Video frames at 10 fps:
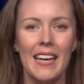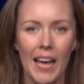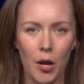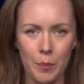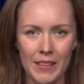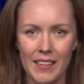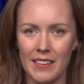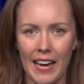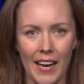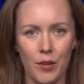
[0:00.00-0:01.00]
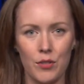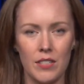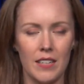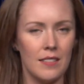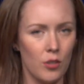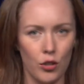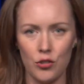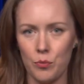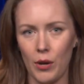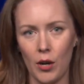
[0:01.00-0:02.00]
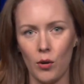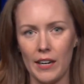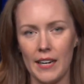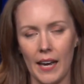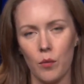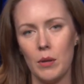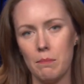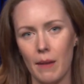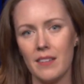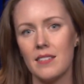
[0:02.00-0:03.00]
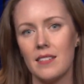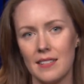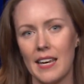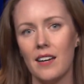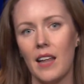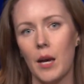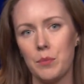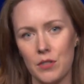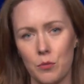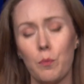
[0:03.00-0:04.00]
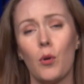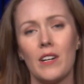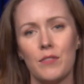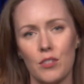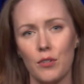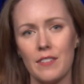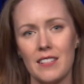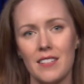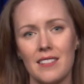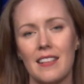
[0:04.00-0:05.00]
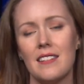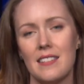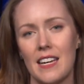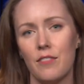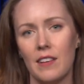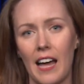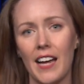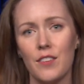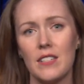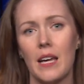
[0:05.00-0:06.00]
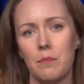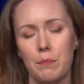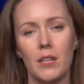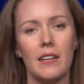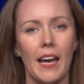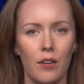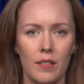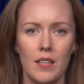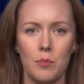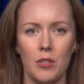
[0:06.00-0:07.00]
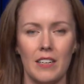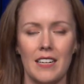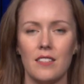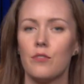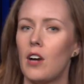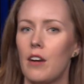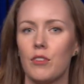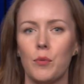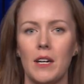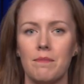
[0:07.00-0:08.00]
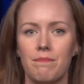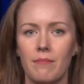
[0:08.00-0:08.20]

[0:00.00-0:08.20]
Helping the unhoused is an urgent priority, and we must scale up supportive services that save lives and build healthy communities for everyone.